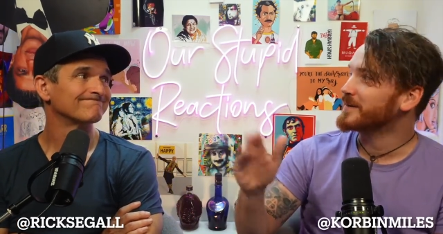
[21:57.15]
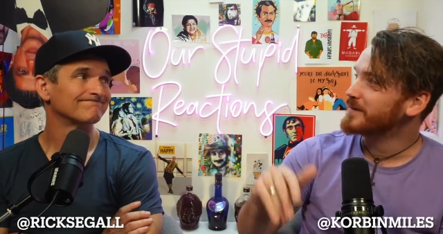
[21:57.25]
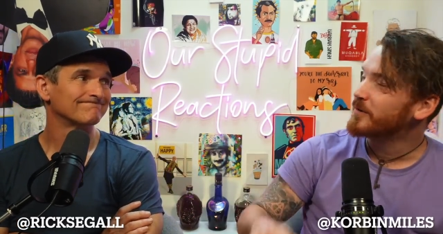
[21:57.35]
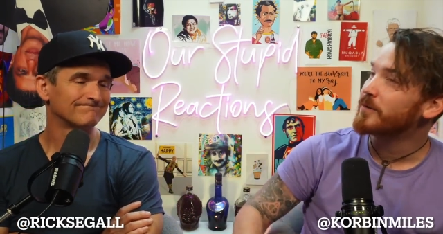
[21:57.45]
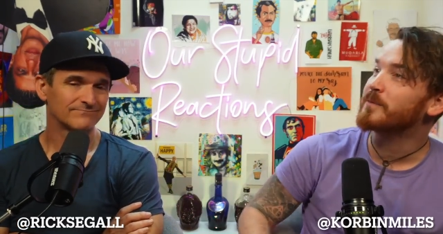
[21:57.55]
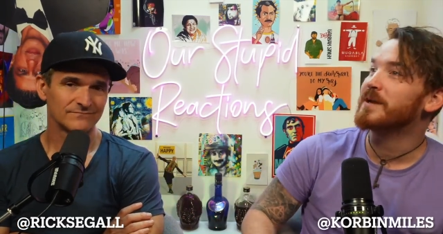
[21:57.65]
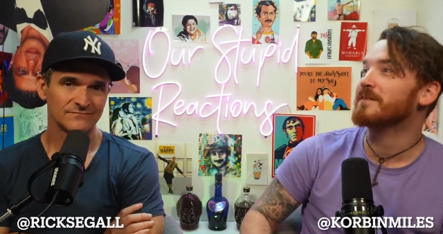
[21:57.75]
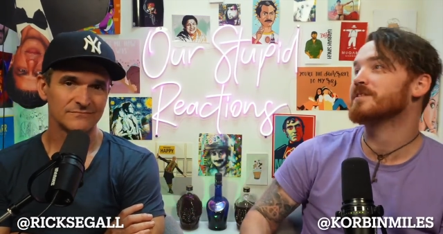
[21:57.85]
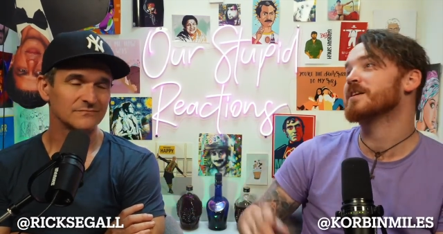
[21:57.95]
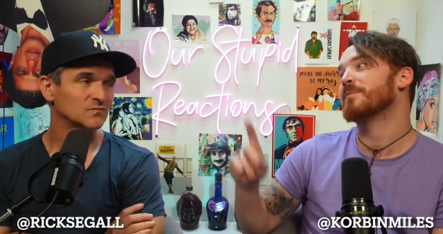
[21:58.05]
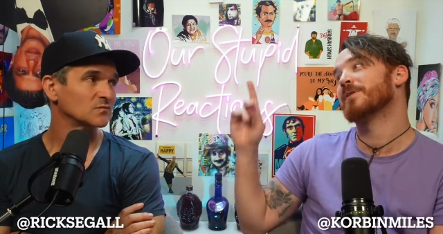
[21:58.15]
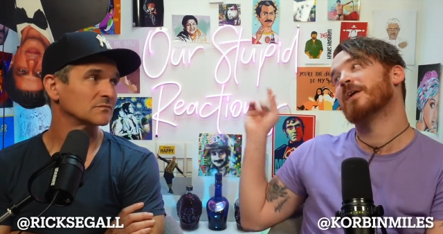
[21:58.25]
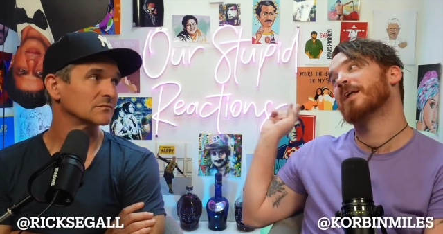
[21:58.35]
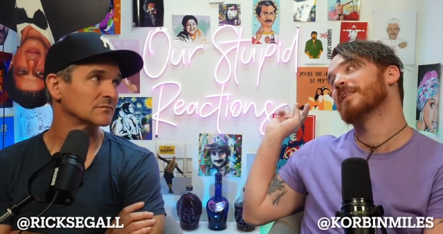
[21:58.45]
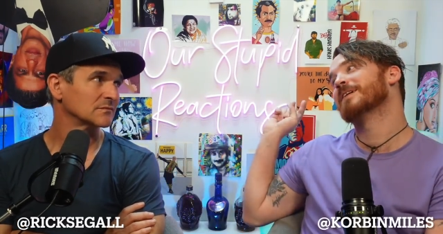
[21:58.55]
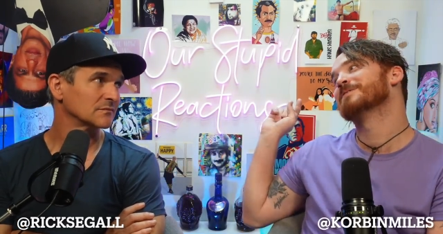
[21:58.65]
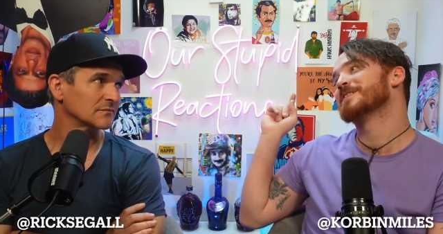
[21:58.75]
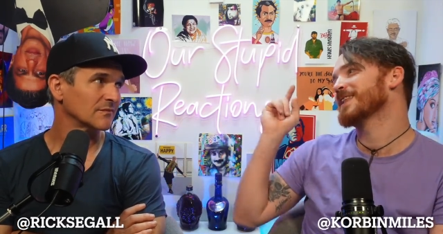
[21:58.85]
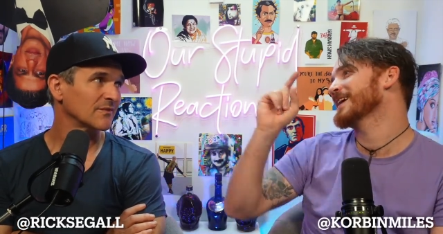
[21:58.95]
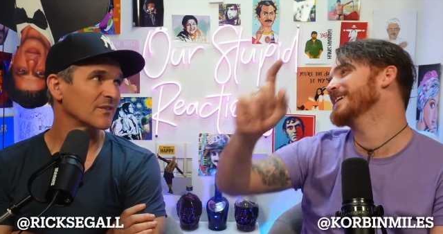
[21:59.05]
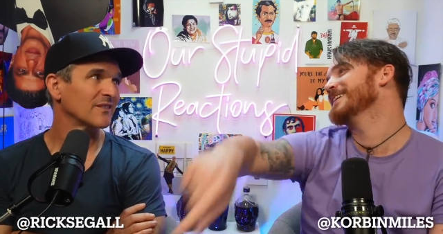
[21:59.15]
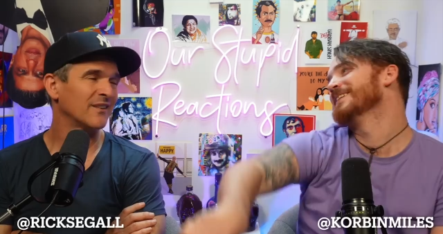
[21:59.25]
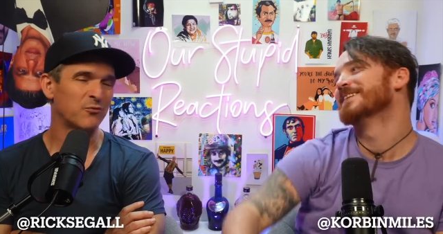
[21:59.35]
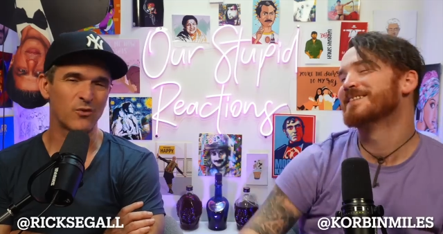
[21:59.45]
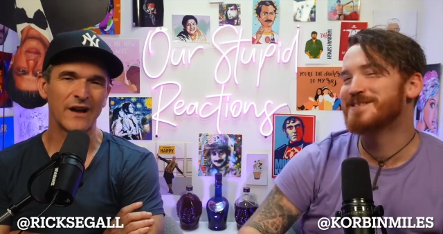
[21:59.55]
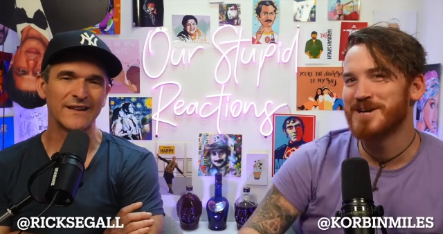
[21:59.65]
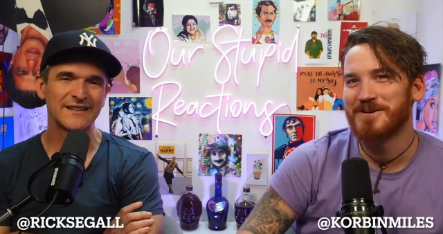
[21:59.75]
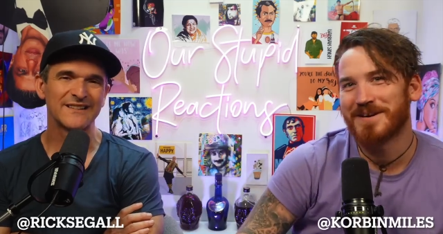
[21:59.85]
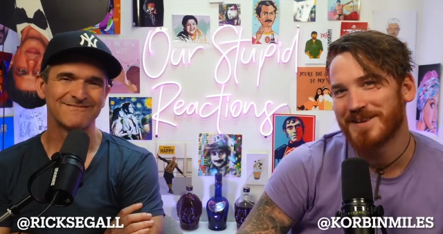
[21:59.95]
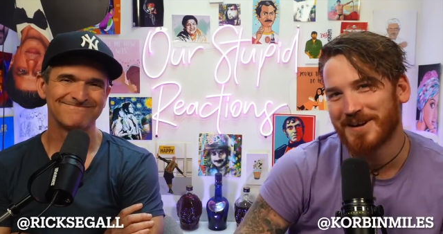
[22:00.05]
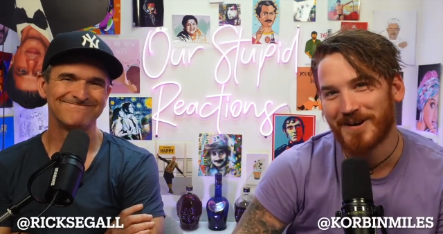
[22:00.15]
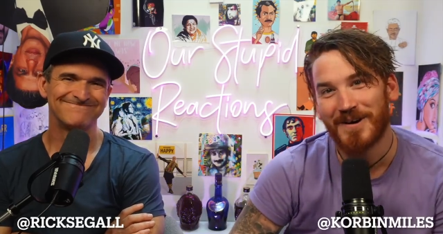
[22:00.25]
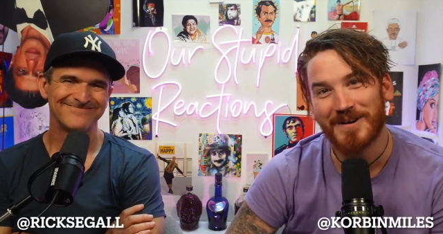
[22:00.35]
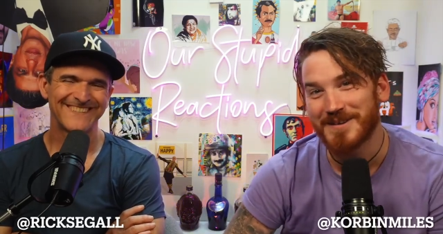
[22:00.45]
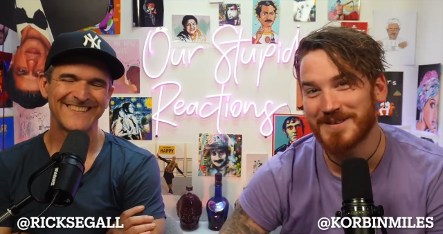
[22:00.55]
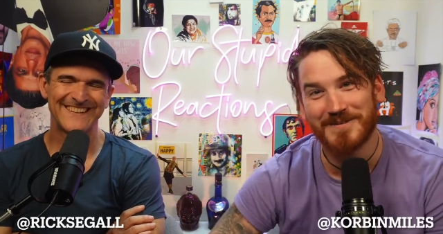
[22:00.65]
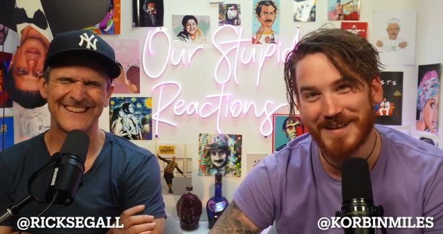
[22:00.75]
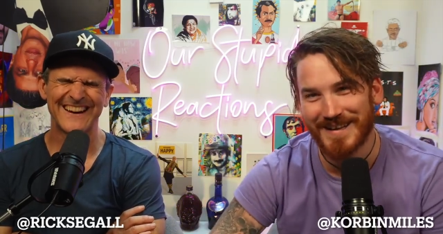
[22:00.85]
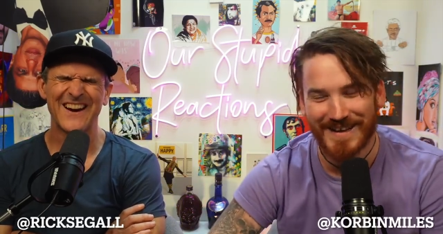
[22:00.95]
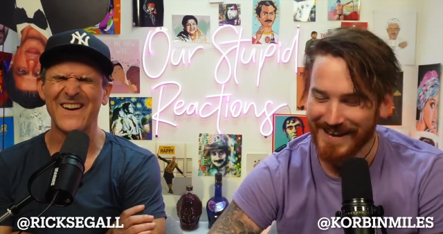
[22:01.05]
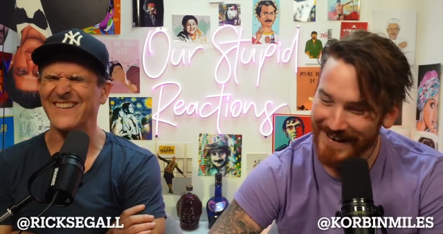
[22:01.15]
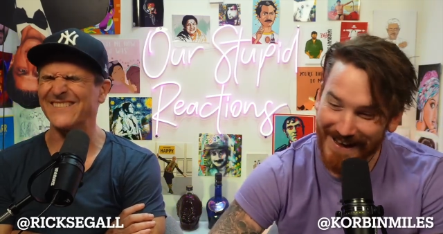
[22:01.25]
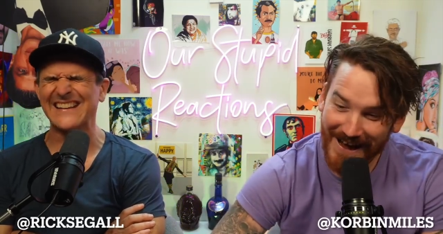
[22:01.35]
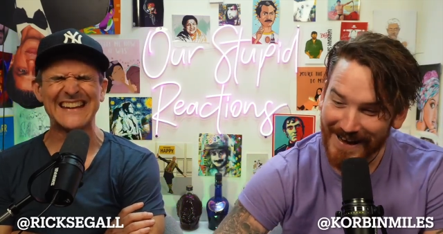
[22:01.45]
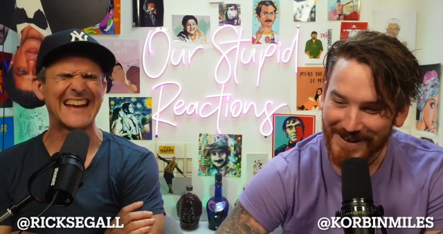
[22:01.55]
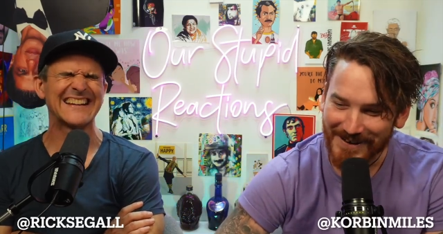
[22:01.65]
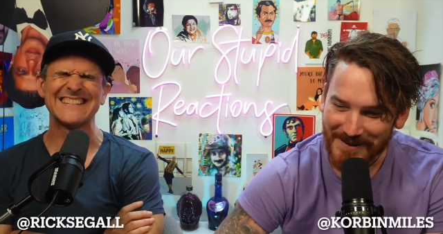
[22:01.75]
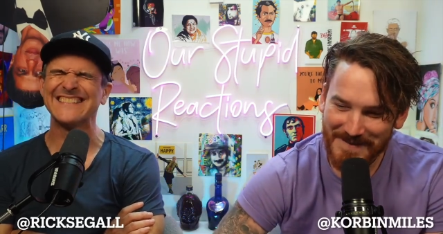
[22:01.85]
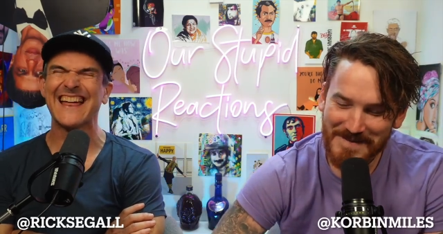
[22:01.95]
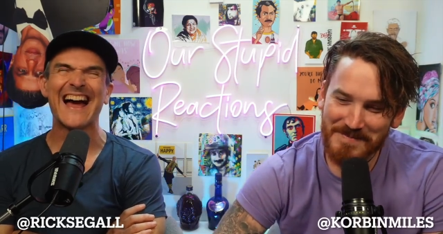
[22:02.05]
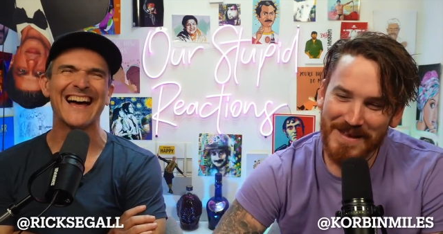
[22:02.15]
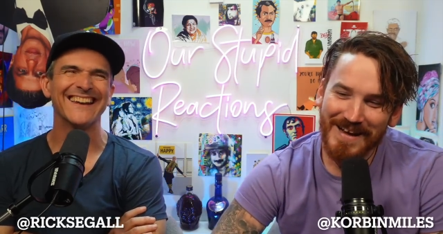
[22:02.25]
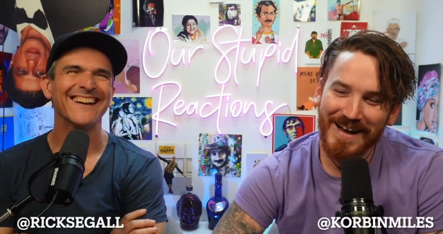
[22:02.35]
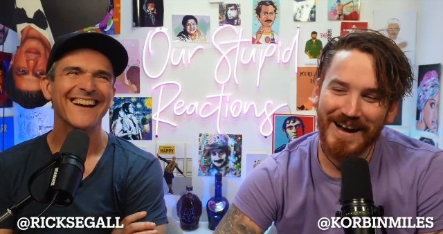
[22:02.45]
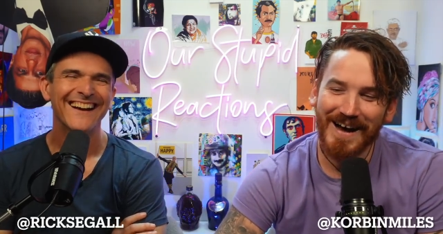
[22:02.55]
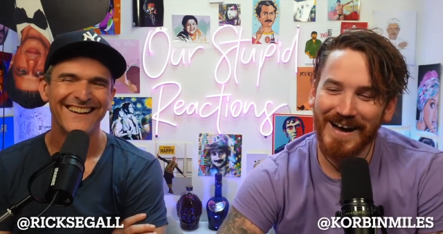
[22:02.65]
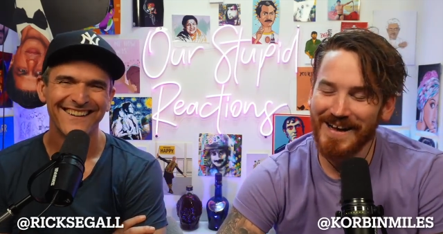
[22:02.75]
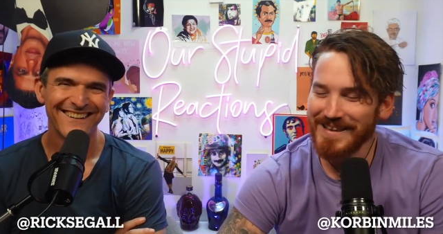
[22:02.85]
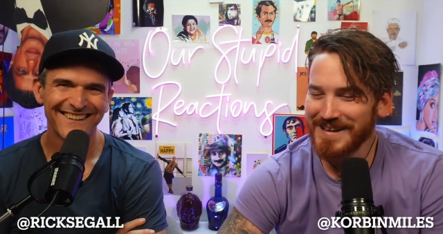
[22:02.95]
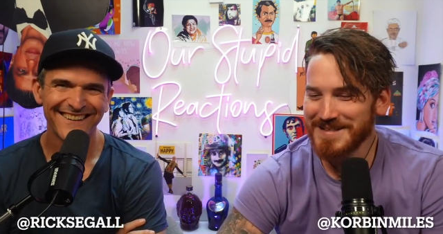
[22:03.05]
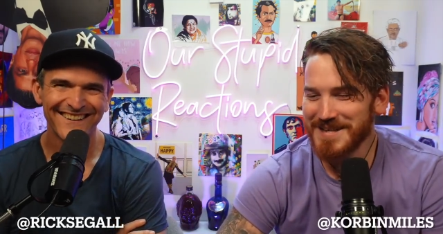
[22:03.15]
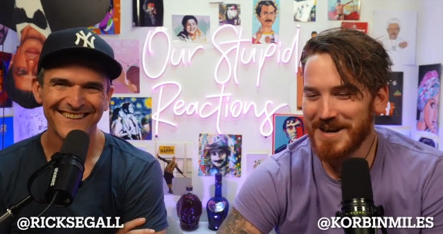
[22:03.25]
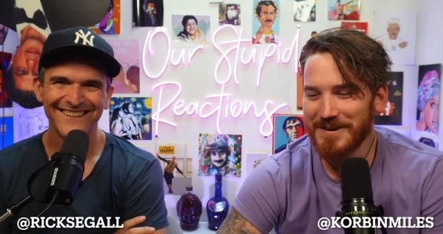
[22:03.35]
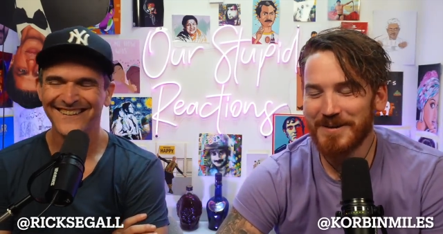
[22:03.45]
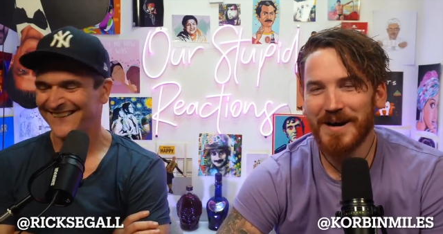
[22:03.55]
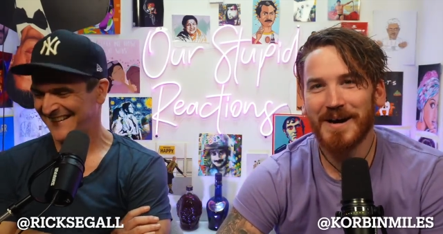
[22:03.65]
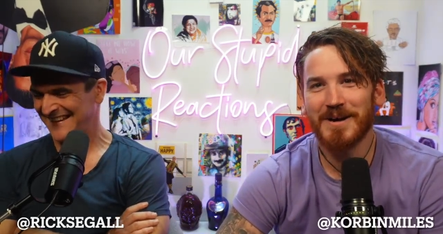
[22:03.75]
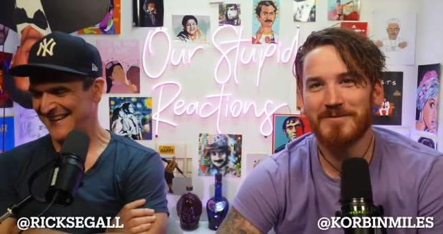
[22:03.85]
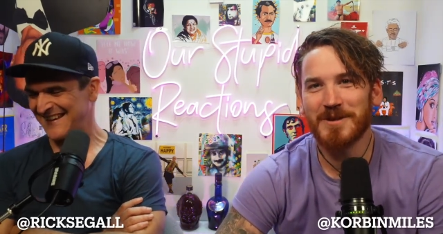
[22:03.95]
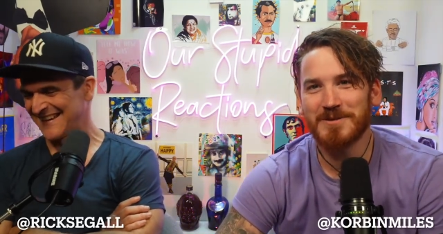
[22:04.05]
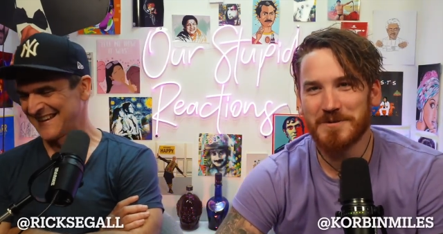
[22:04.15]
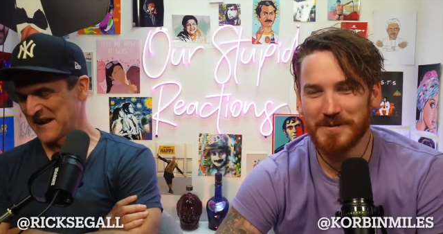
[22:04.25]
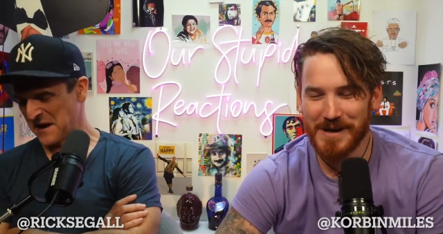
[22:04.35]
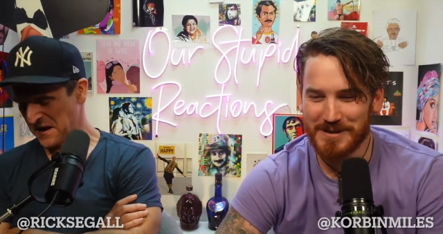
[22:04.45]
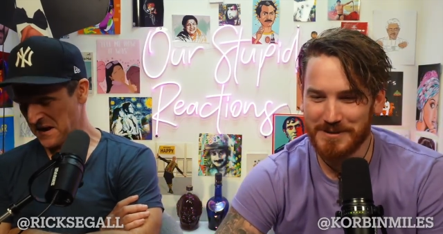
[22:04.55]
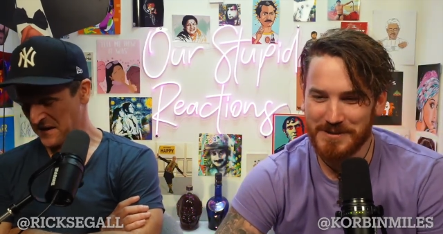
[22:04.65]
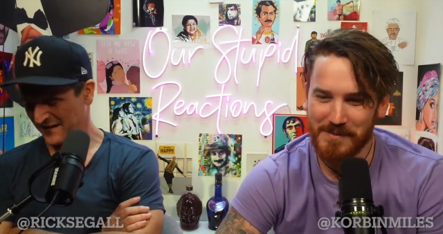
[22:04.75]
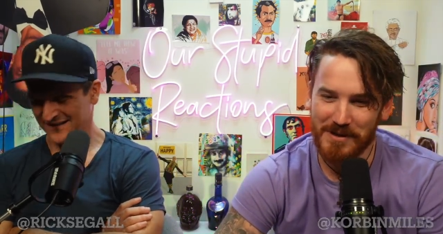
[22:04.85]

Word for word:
Speaker 1: it can, or we'd have to take banana leaves and like
Speaker 2: do it in the car or something like that. I don't know. Do that. Let us
Speaker 1: know. Other videos are good to react to down